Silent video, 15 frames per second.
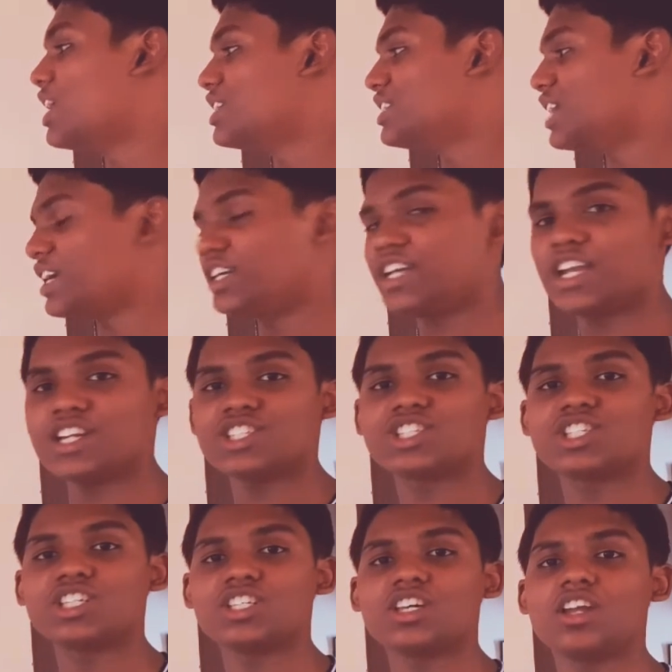
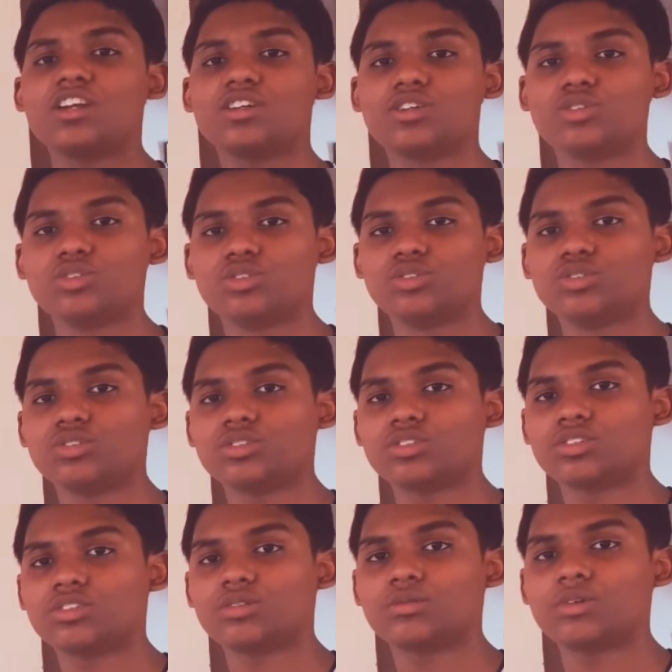ZnCl2,
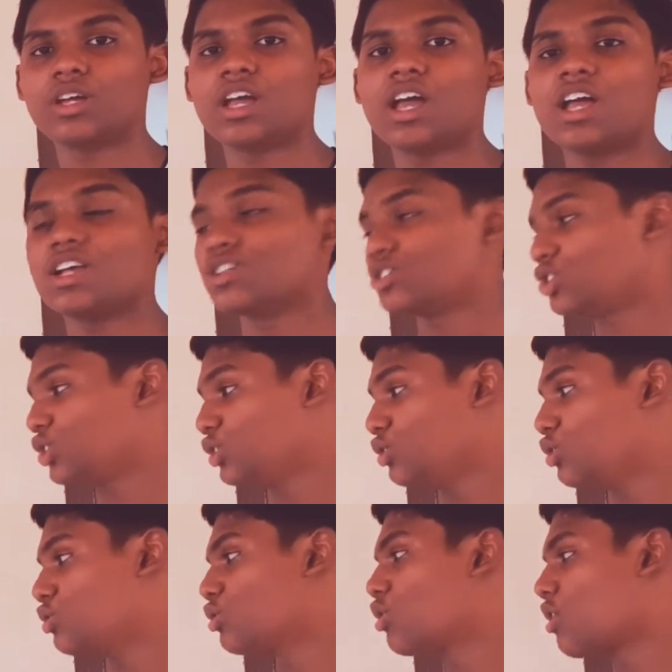
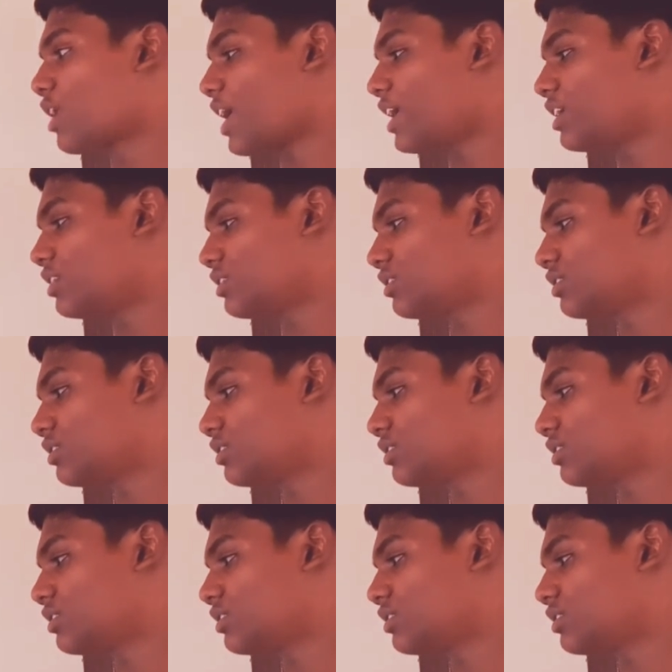zinc chloride,